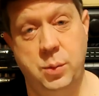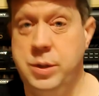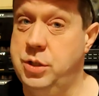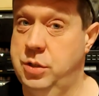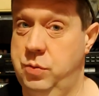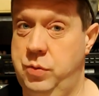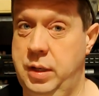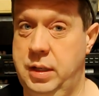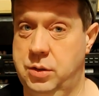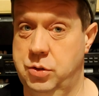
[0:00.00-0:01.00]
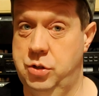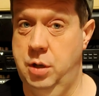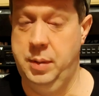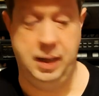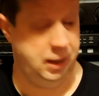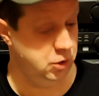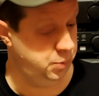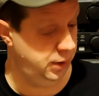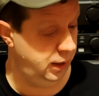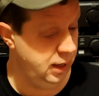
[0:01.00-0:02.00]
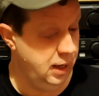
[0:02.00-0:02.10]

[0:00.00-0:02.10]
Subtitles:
which is a really good German Helles beer.